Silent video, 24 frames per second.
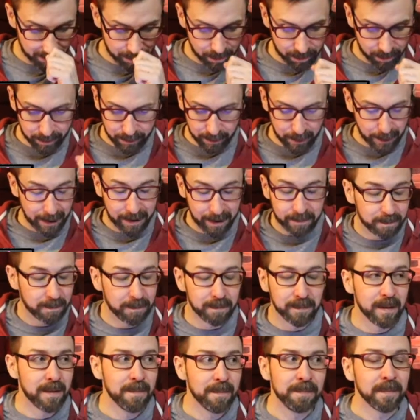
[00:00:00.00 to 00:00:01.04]
like
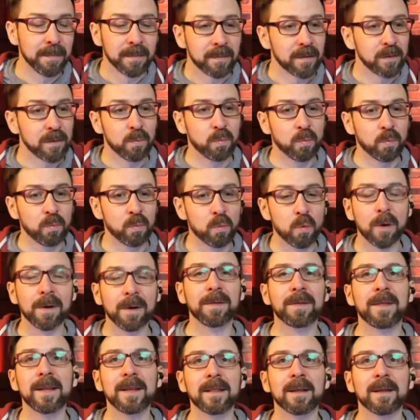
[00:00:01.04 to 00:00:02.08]
one
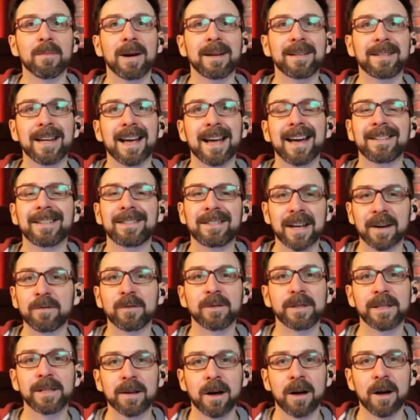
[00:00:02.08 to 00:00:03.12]
thing that my dad definitely
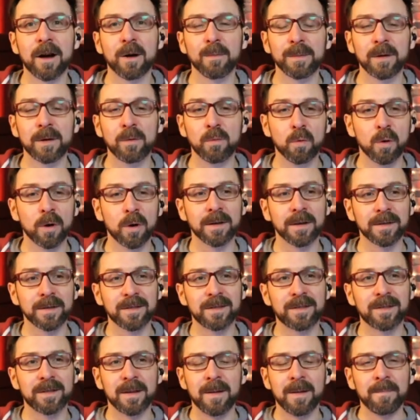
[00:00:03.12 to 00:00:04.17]
taught me was,
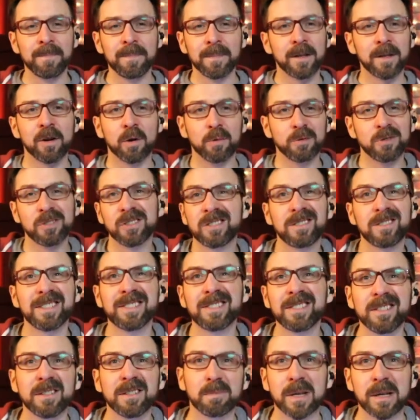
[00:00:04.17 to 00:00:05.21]
just listen
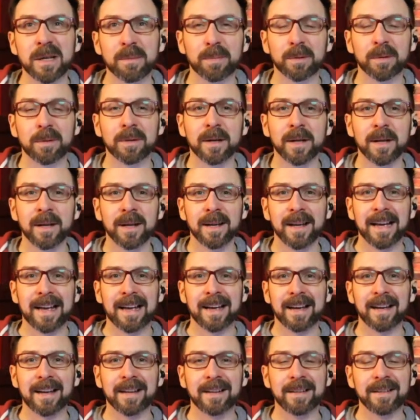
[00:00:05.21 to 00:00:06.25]
to people.
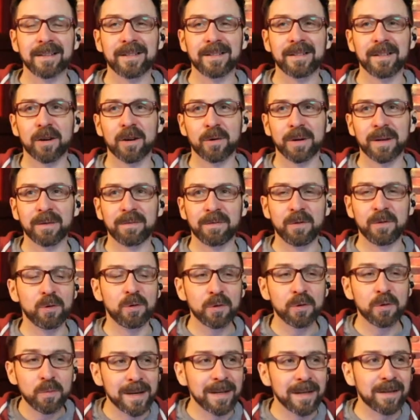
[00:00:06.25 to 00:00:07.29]
And if you do
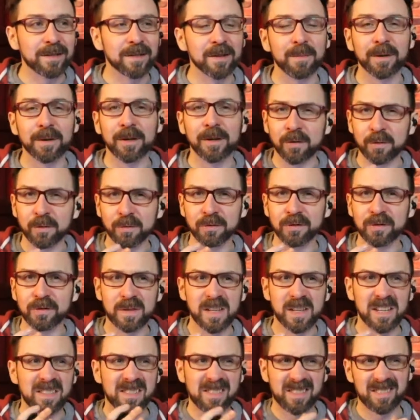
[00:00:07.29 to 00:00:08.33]
meet somebody is